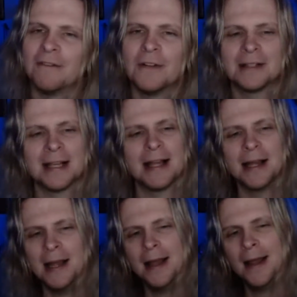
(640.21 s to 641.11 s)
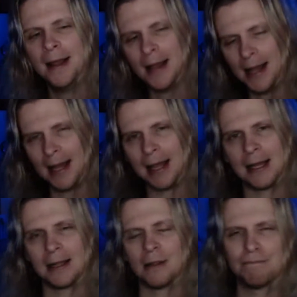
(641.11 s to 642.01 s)
He feels like,
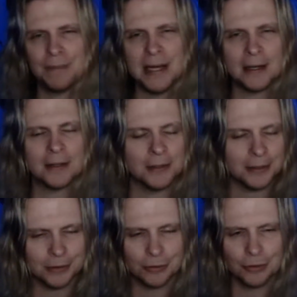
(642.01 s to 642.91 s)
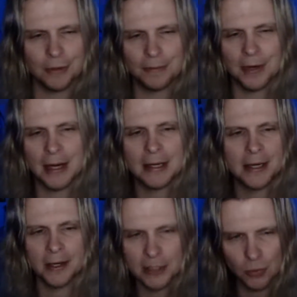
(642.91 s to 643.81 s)
hey, the Pinnacle group right
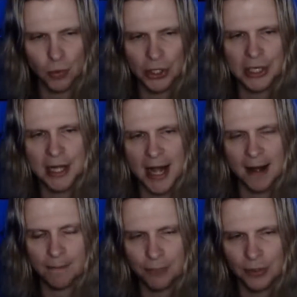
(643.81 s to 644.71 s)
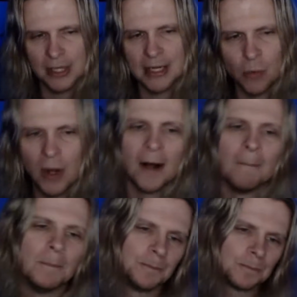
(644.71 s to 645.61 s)
here, it's working out pretty
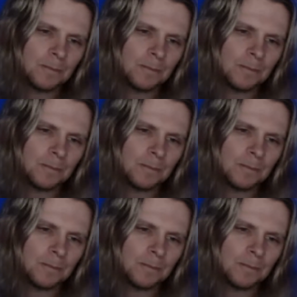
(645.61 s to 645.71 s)
well.